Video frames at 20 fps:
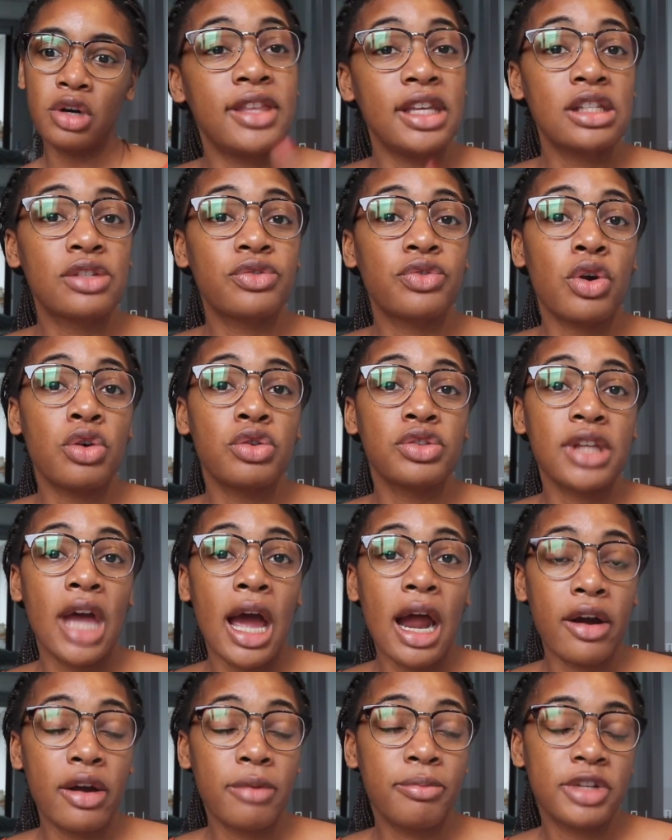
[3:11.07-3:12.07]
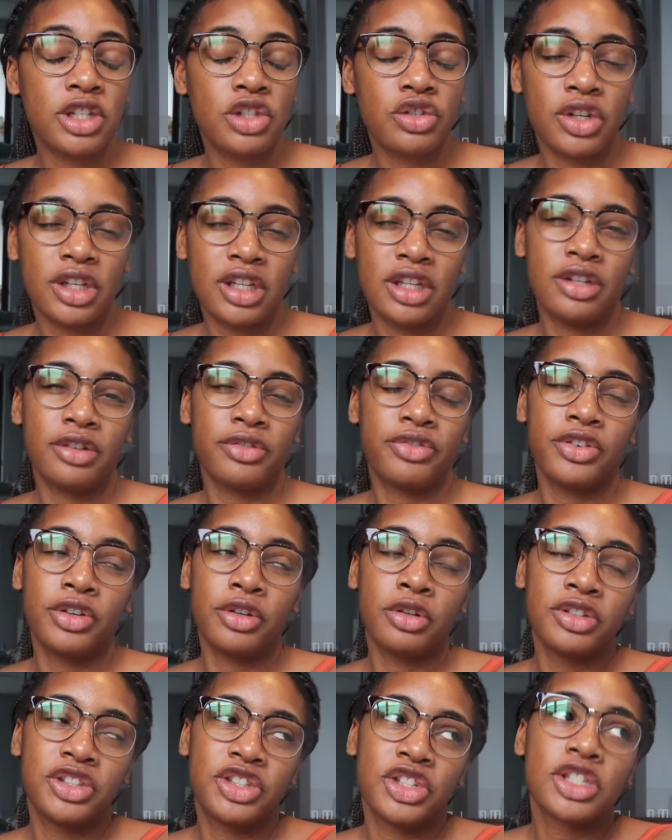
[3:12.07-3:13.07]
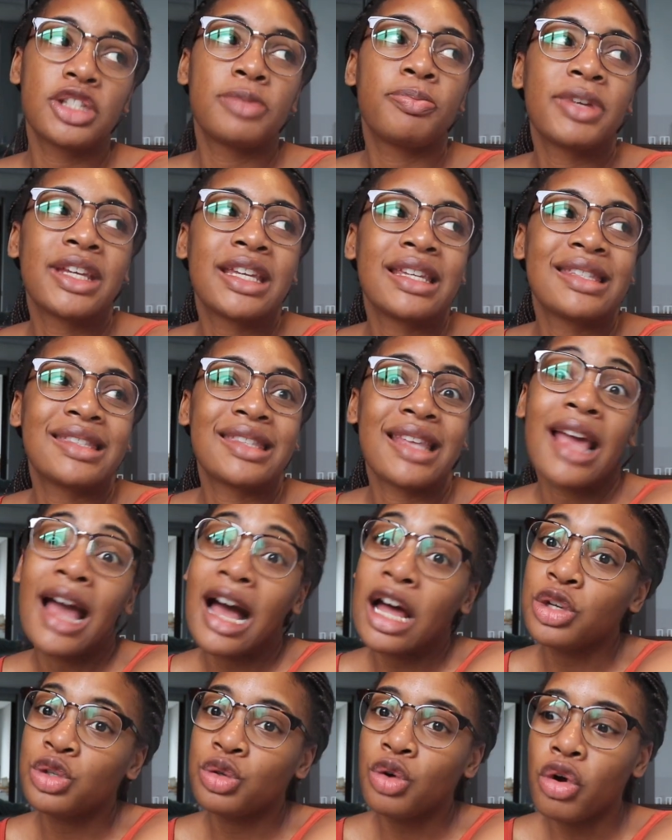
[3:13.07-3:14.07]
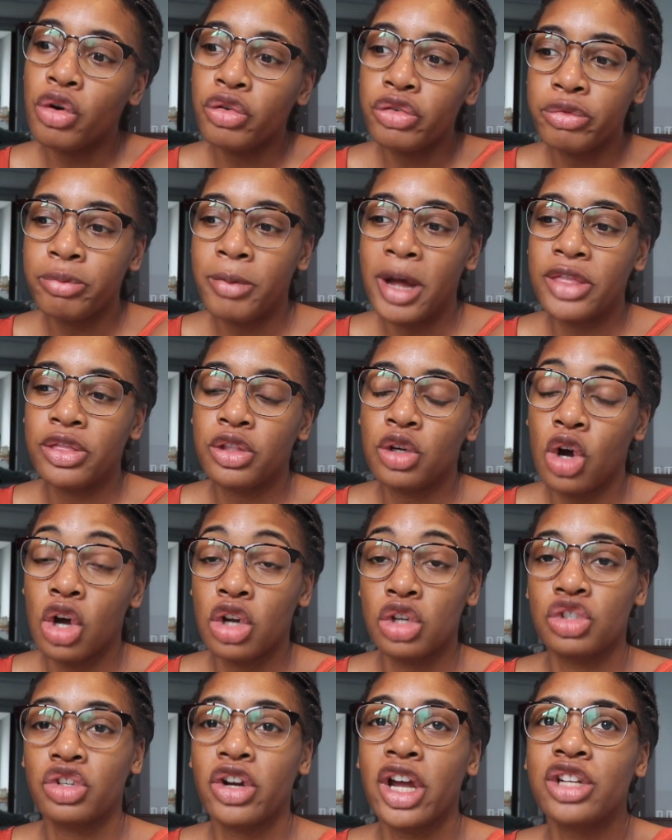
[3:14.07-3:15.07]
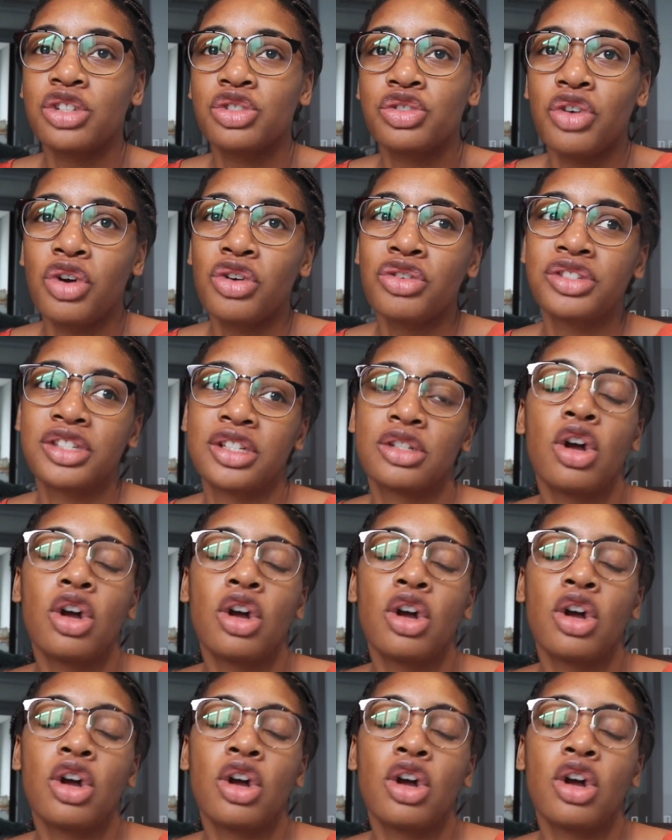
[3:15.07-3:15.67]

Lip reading: These roles are a bit tricky to fill just because they are 12-month contract roles.